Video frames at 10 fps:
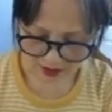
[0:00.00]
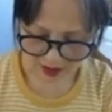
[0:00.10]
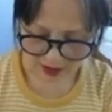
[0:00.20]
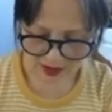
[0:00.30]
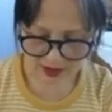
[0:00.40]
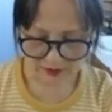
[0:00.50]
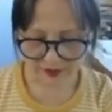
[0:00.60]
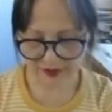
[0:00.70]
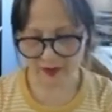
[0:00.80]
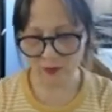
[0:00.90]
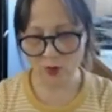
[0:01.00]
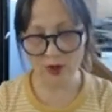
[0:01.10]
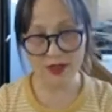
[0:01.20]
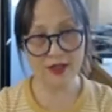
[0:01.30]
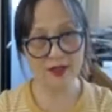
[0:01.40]
So the
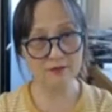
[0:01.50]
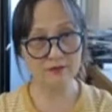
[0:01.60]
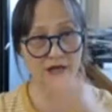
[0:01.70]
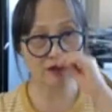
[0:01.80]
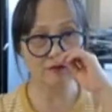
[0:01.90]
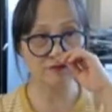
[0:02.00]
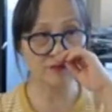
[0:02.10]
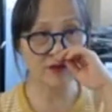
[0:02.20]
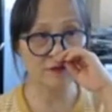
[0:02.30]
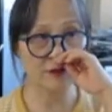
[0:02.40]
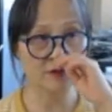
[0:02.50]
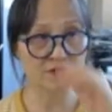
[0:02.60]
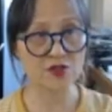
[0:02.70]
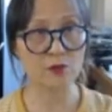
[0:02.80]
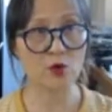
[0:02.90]
more fluent, more